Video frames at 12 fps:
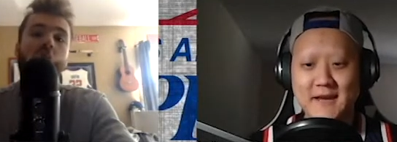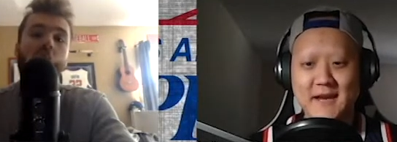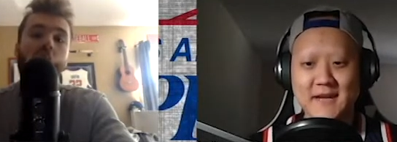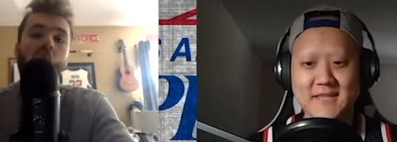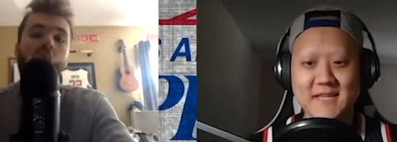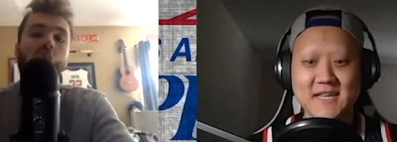
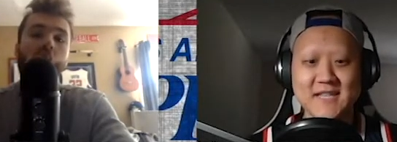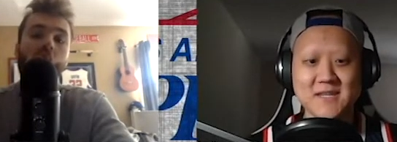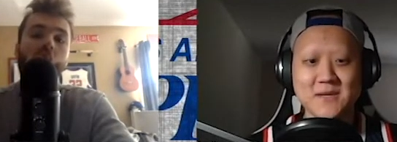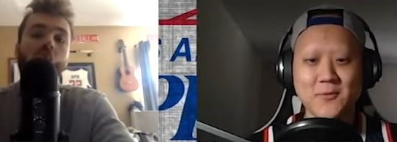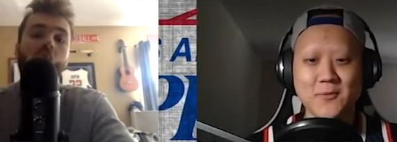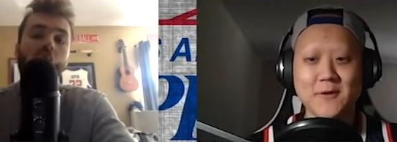Speaker 1: I think at
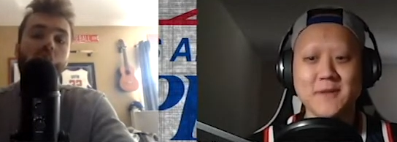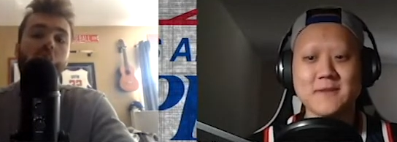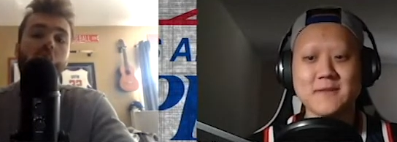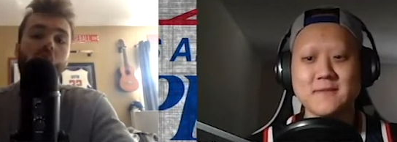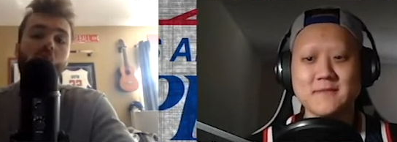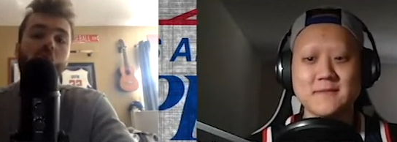some point
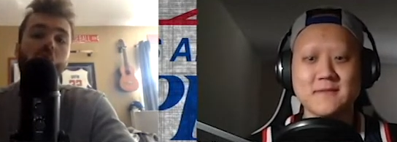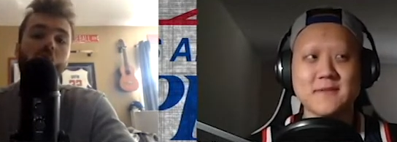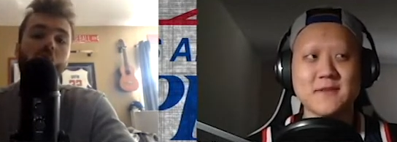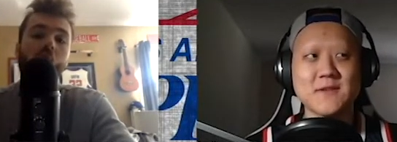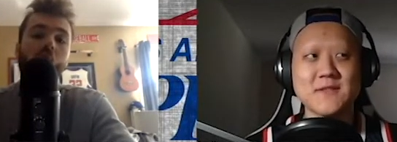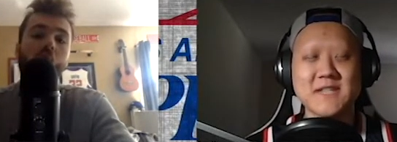
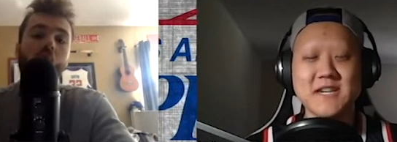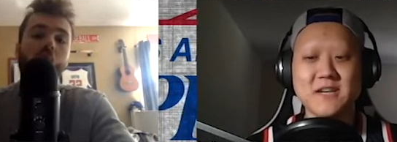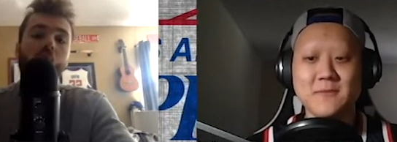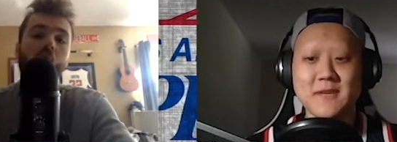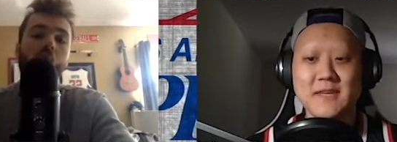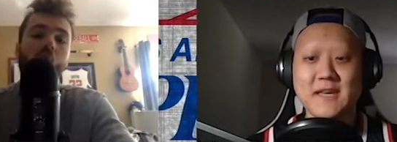there's got to
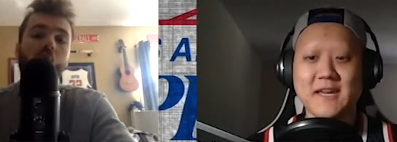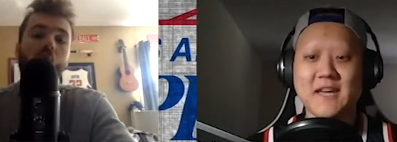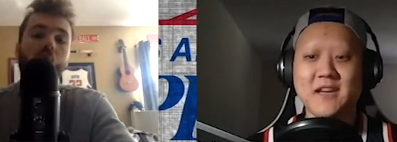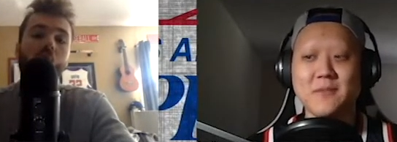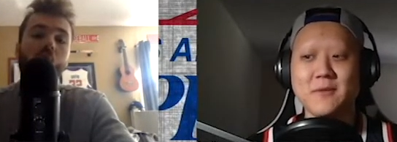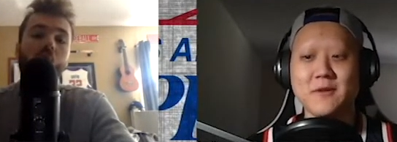be
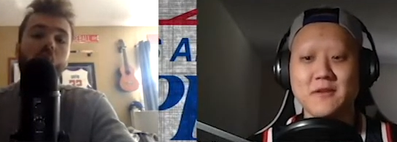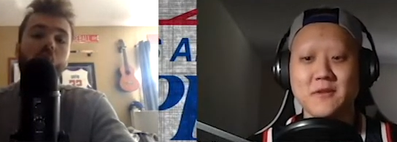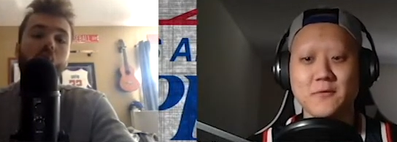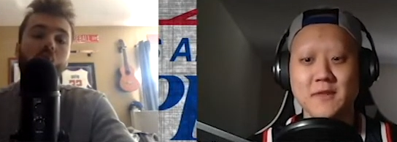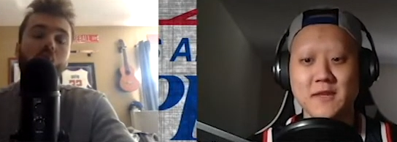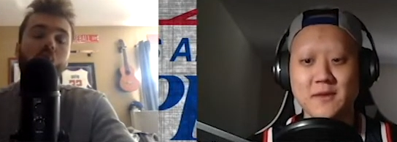accountability
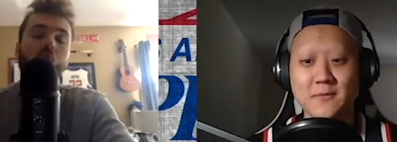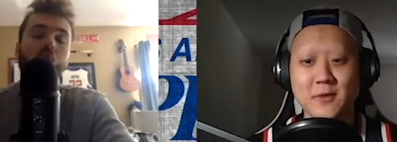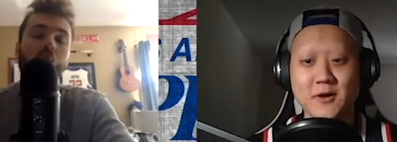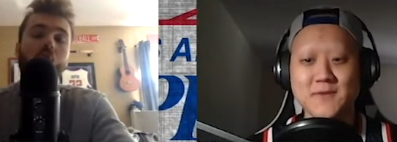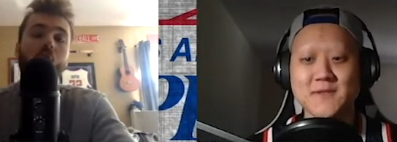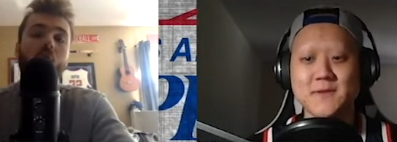with him
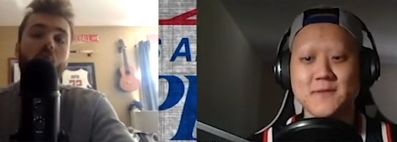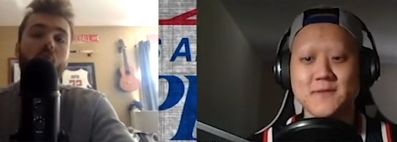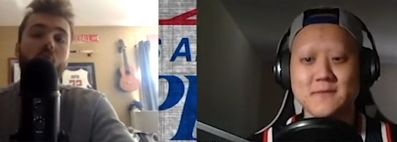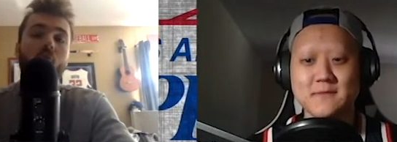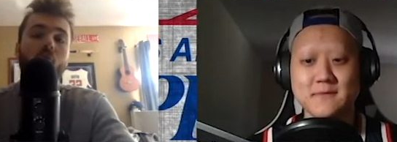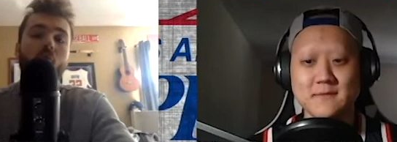also.
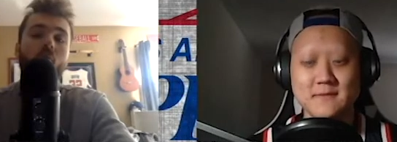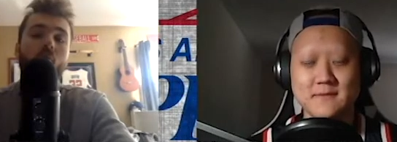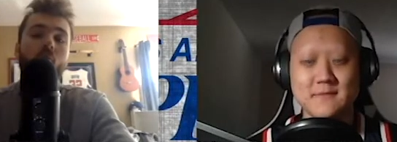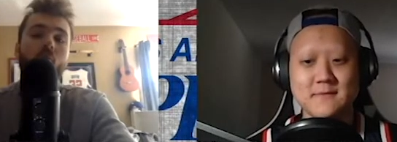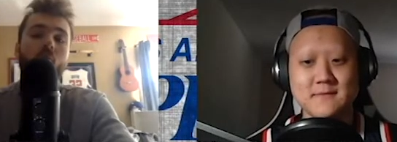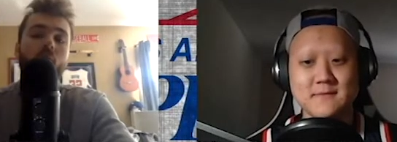
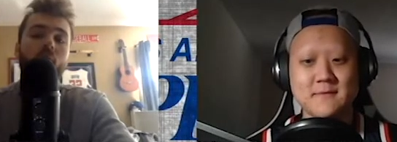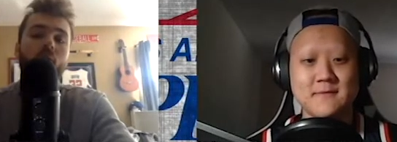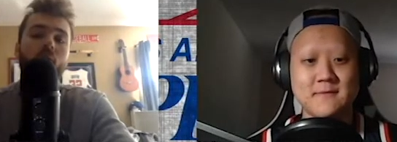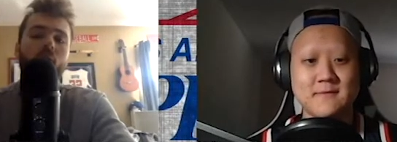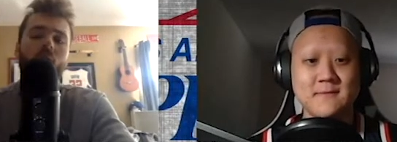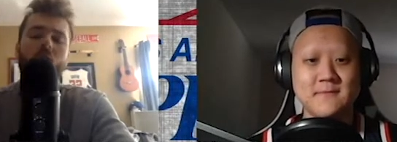
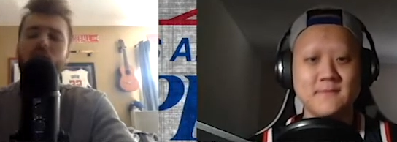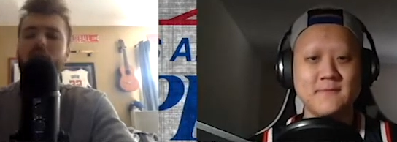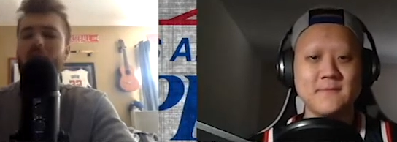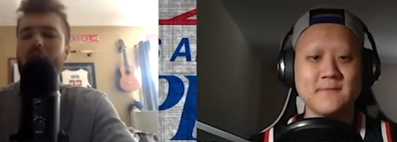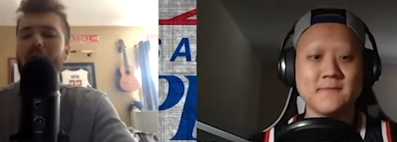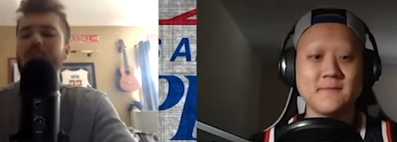
Speaker 2: Oh yeah,
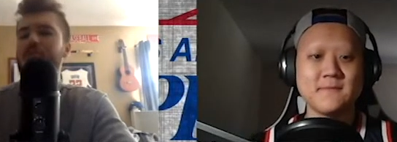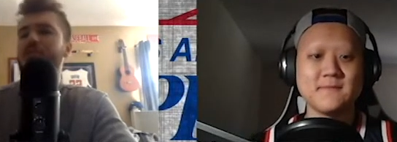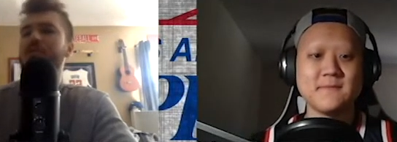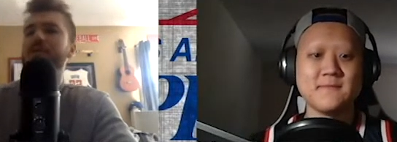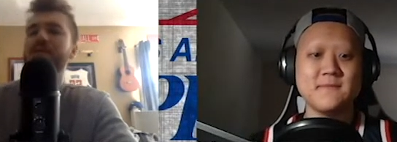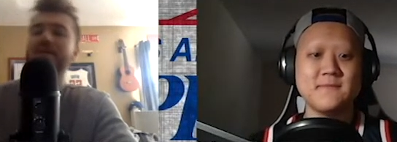
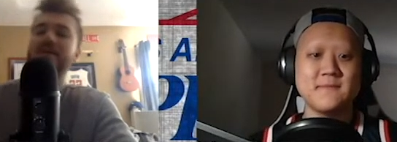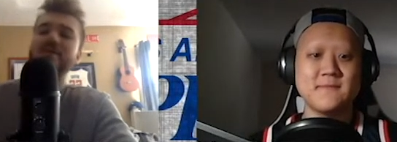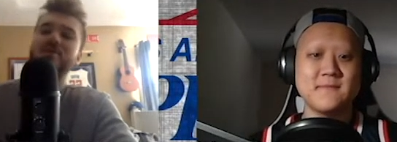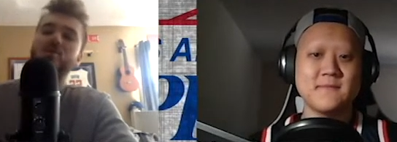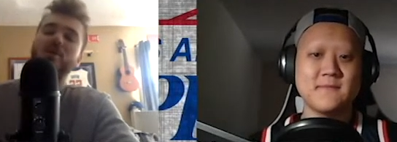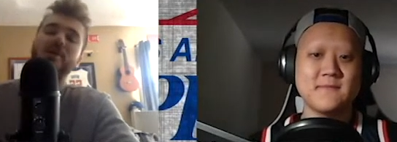absolutely, and that's actually
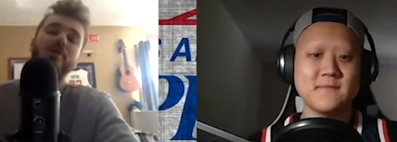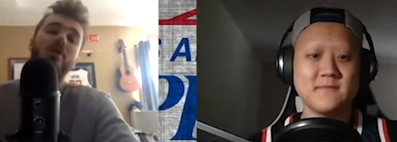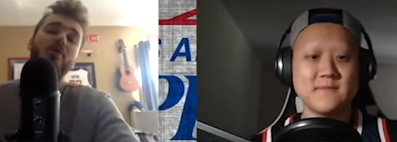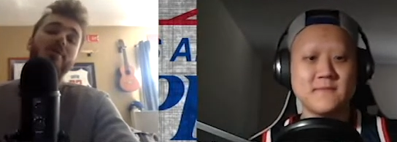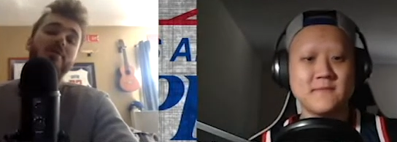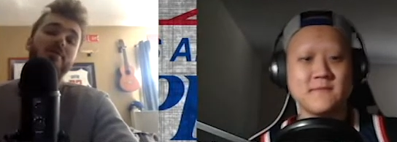what I
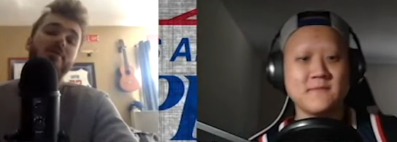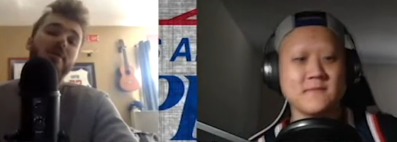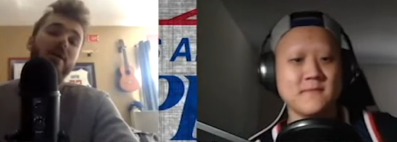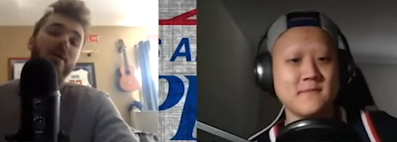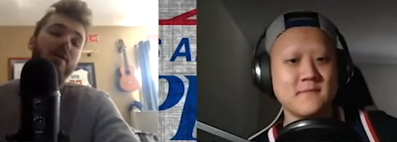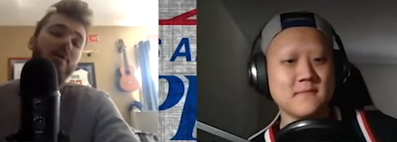noticed
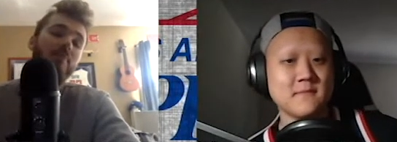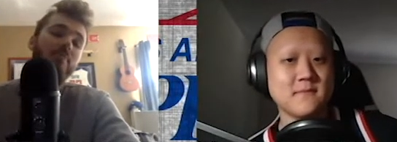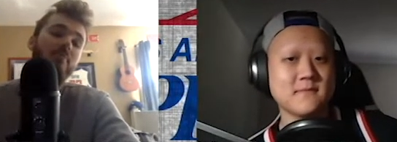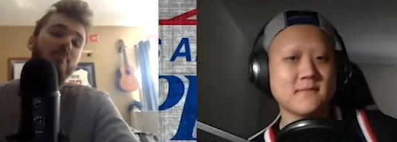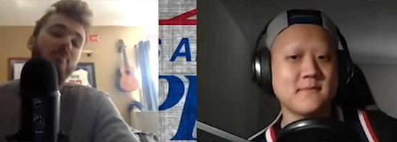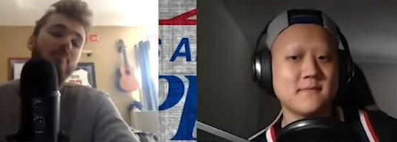um,
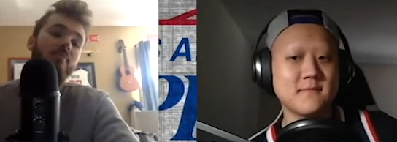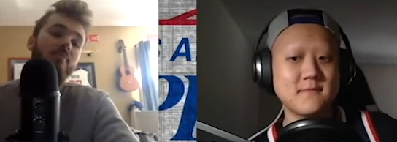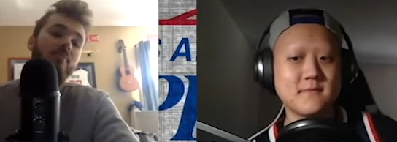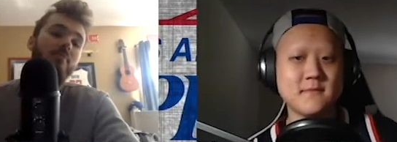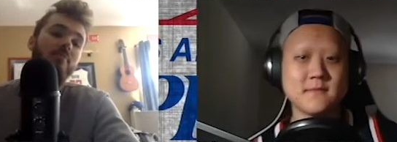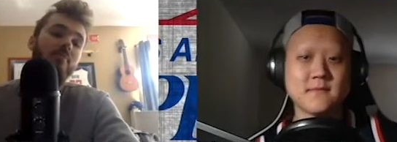
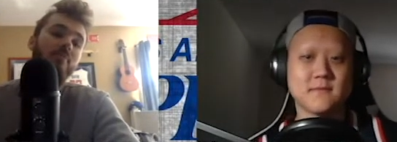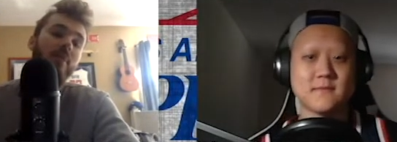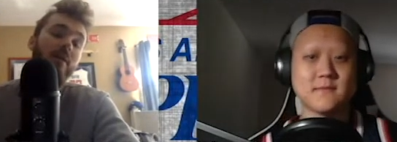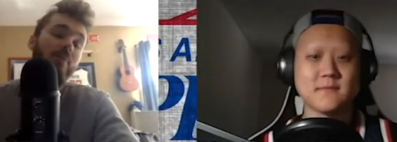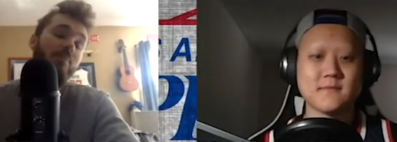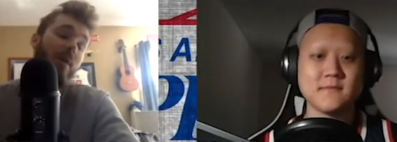
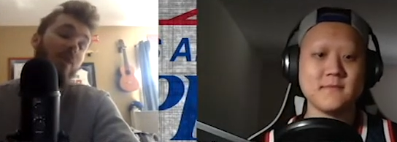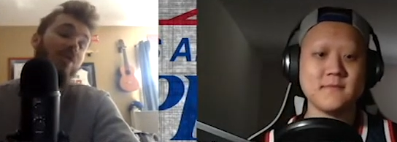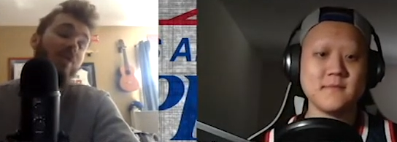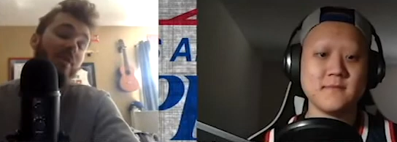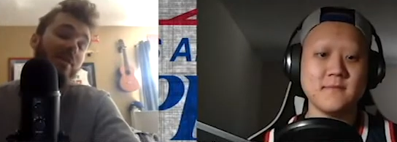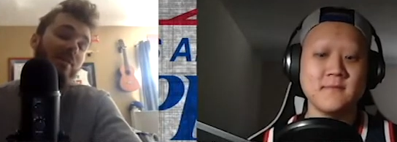and
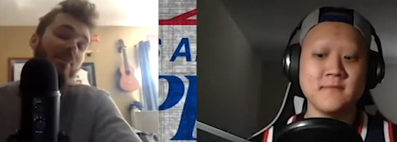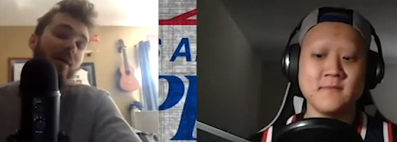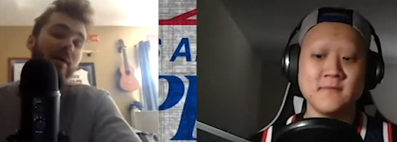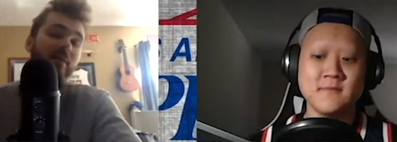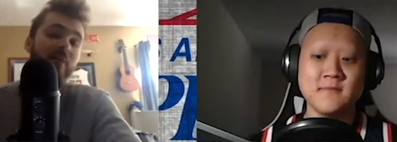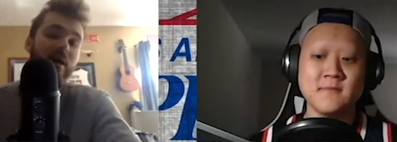mentioned in my
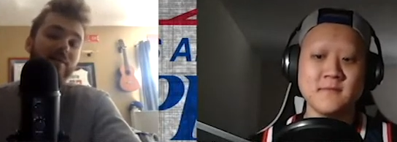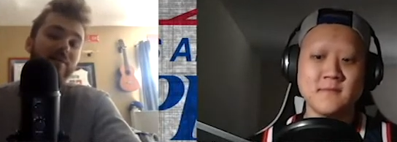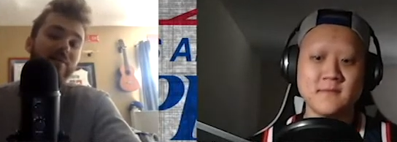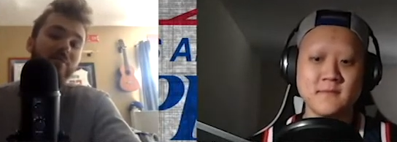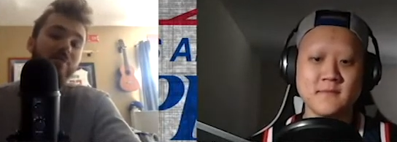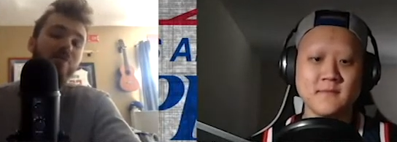
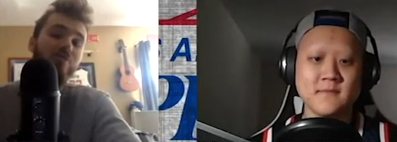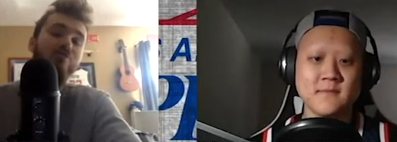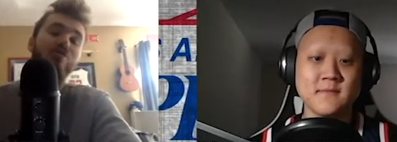last YouTube